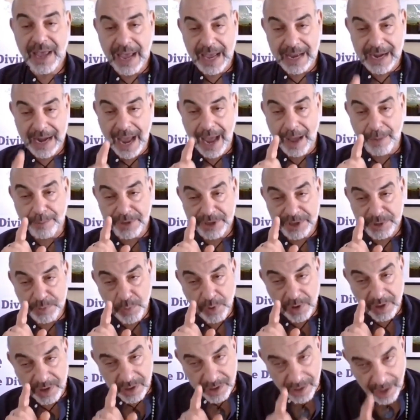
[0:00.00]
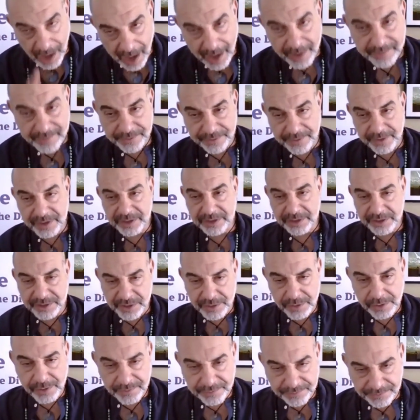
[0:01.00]
at how much more confident
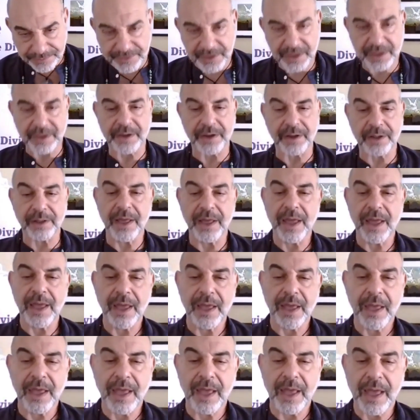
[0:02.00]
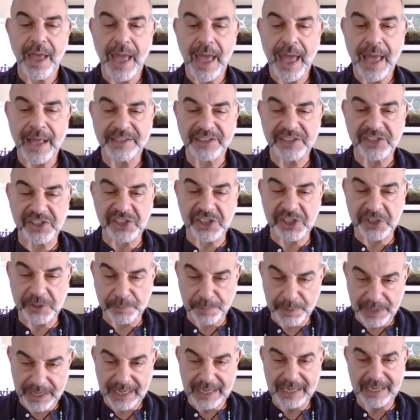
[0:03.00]
you'll feel at
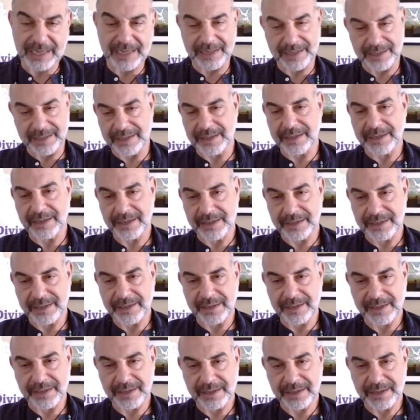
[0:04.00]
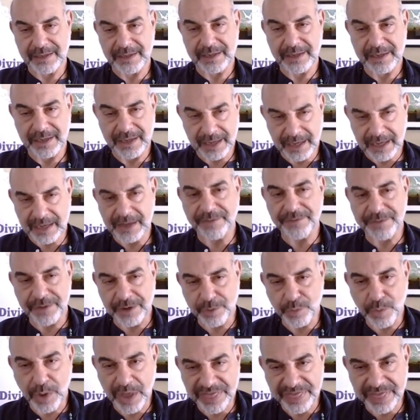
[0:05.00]
speed,
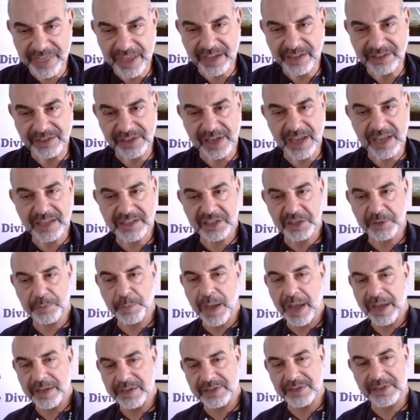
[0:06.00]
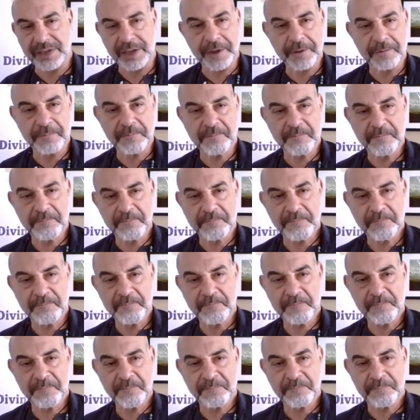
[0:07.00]
even when things get spicy.
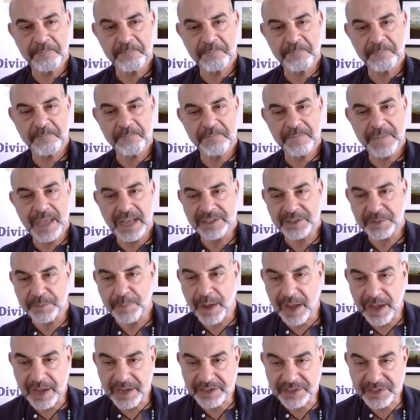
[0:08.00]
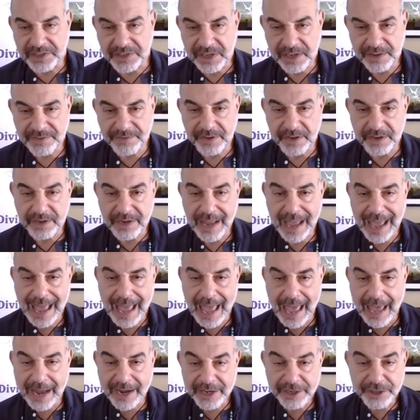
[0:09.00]
That's by Stephen
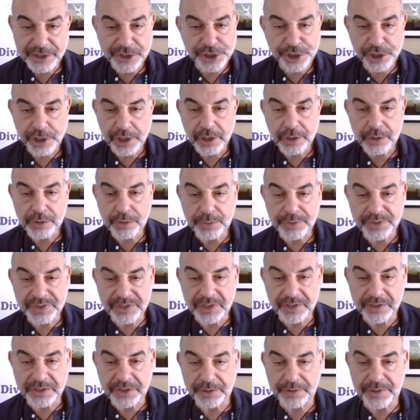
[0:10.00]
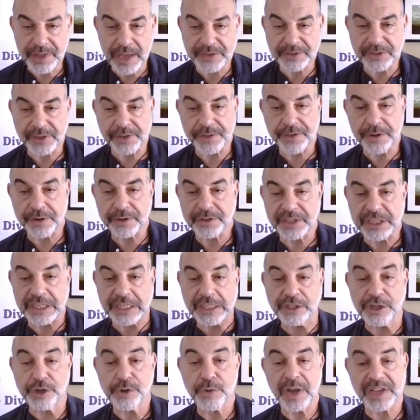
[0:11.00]
Ettinger, who was the
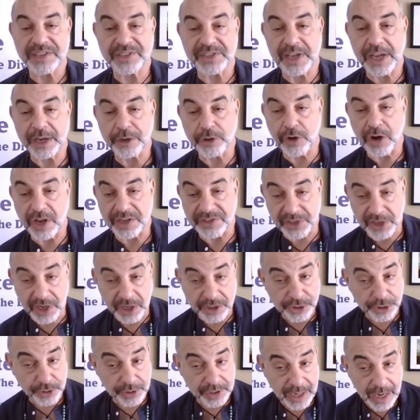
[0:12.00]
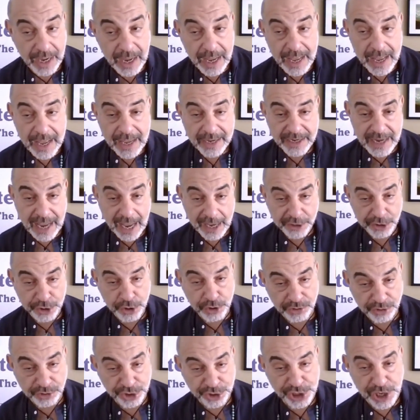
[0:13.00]
2013 USA Cross Country
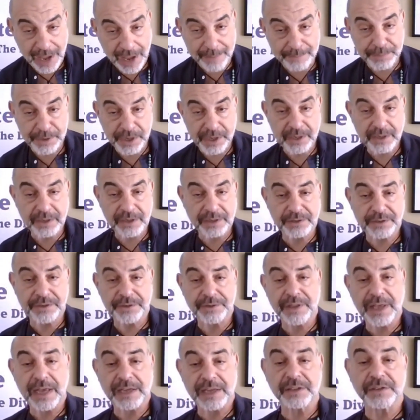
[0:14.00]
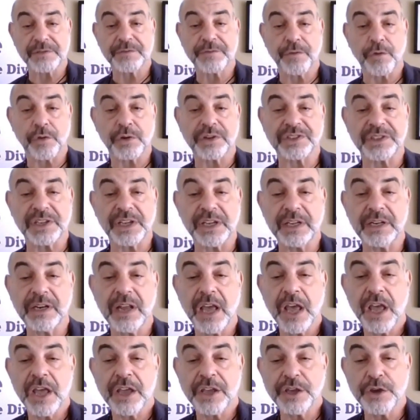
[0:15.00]
National Champion and 2014
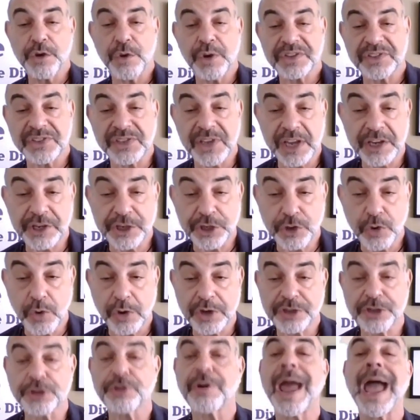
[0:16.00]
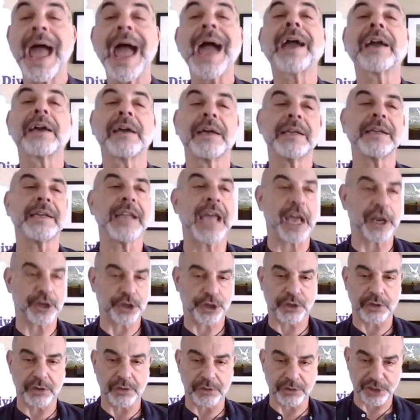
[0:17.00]
USA Short Track
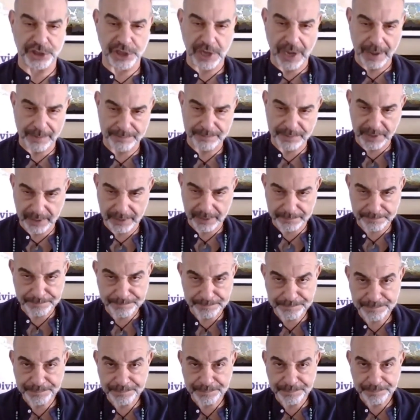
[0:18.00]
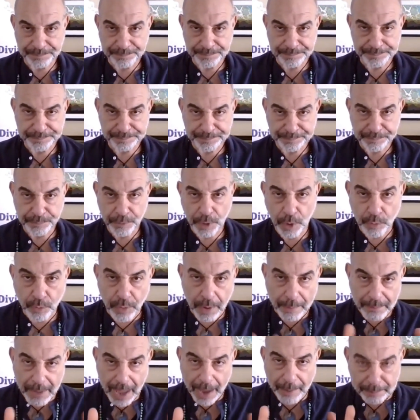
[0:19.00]
National Champion.
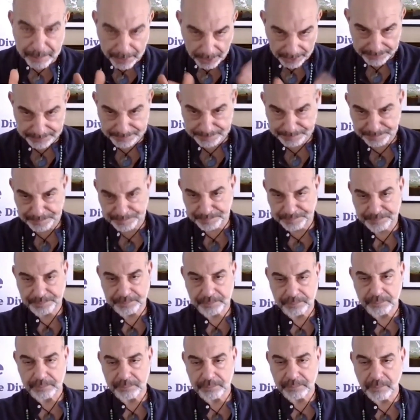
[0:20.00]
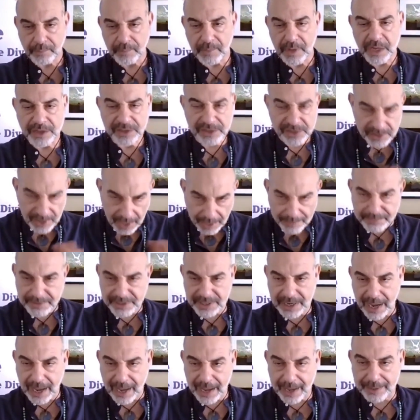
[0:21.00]
Remember,
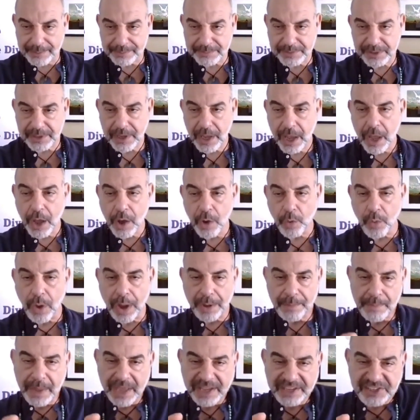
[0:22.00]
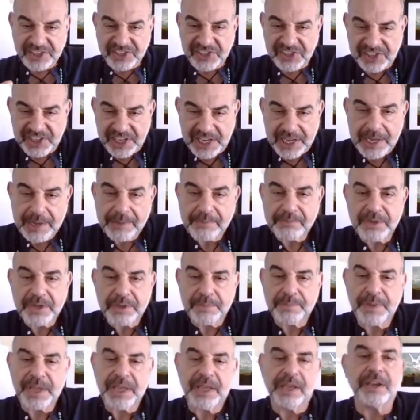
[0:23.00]
sometimes what may seem
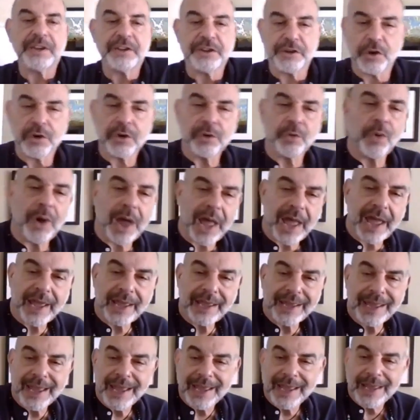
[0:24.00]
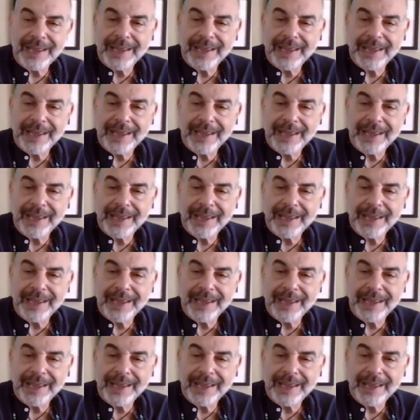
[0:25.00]
to be in your way